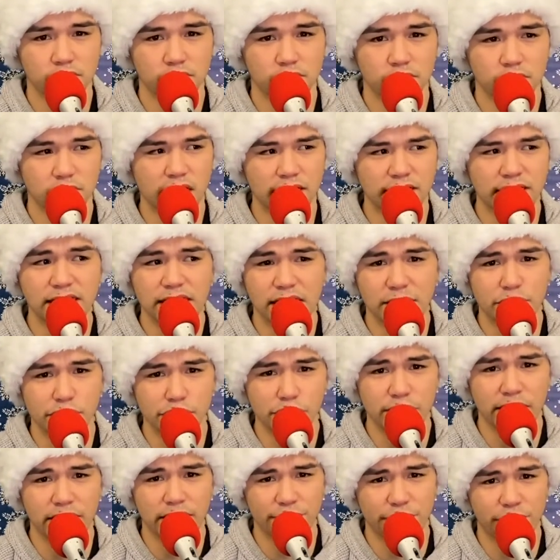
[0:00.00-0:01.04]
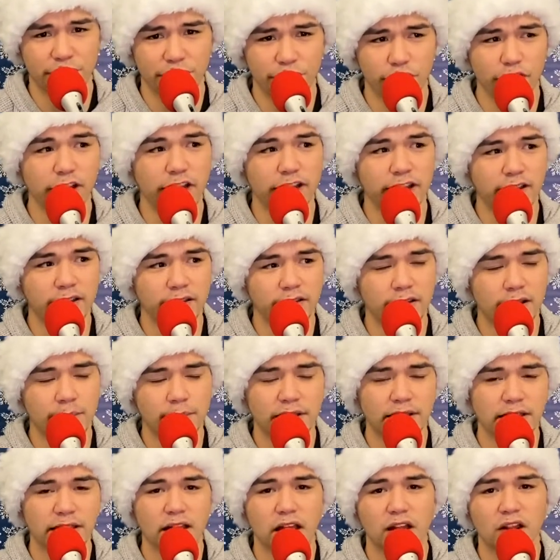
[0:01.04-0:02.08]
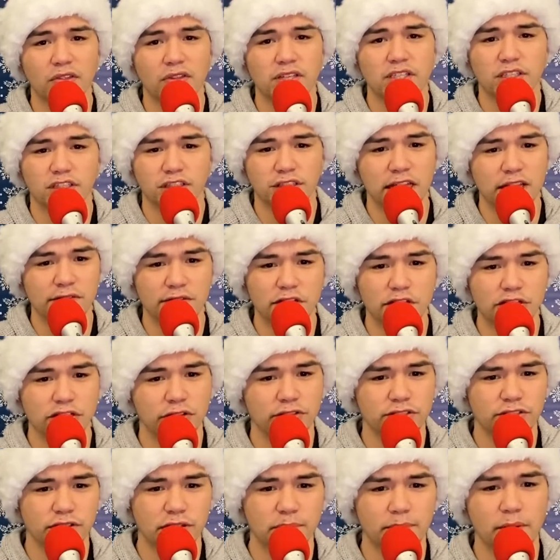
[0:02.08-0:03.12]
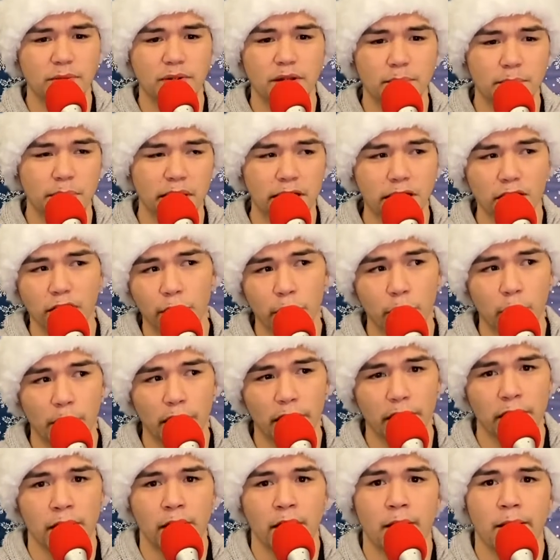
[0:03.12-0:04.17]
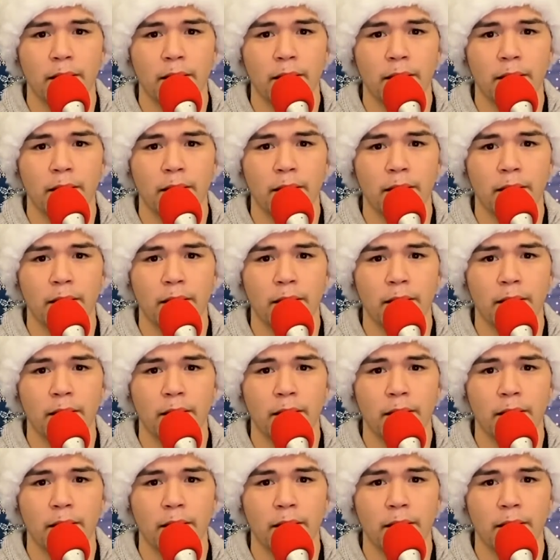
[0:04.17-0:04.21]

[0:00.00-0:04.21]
I think they were doing it for free. I mean, they got on this TV show, so they probably got paid a little bit.